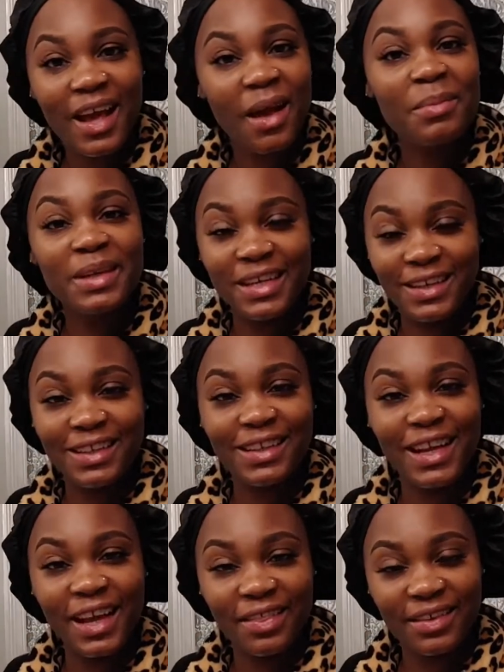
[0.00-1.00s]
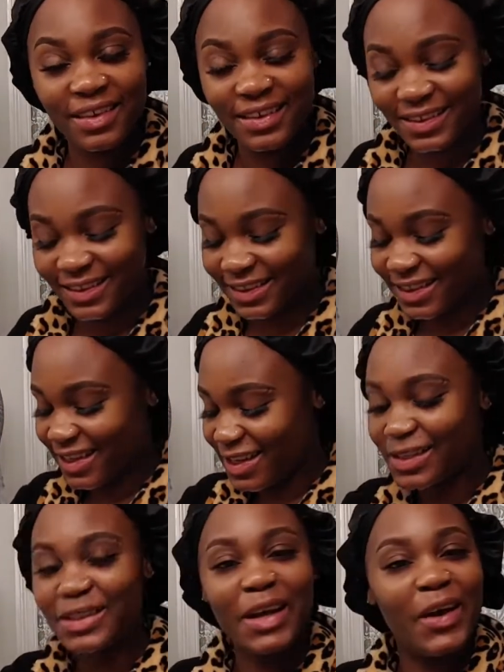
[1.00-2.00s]
I'm gonna get it together.
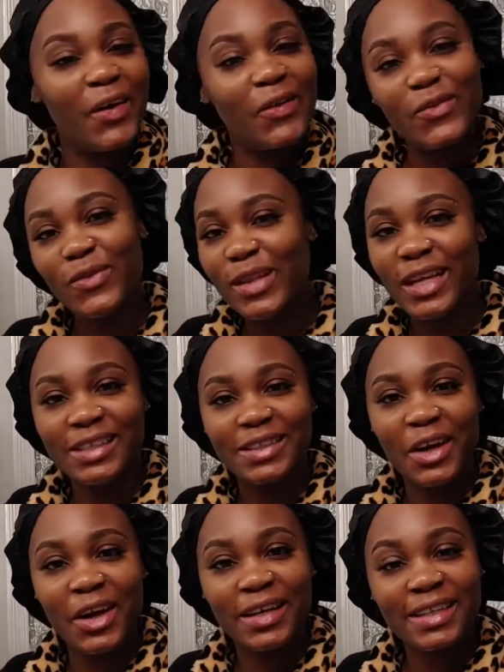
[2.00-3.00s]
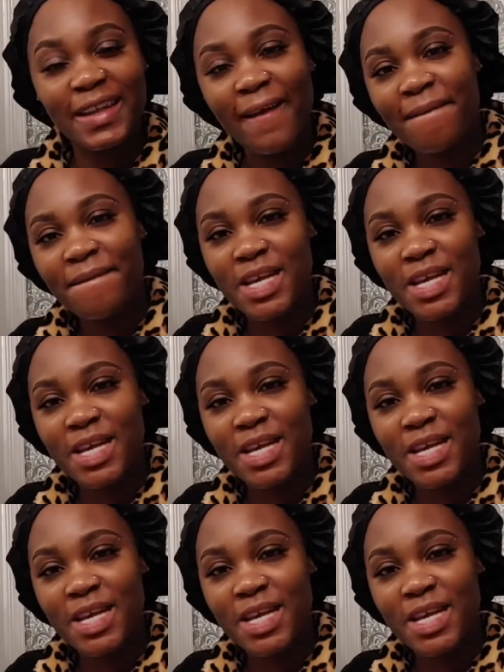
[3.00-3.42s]
So let's start the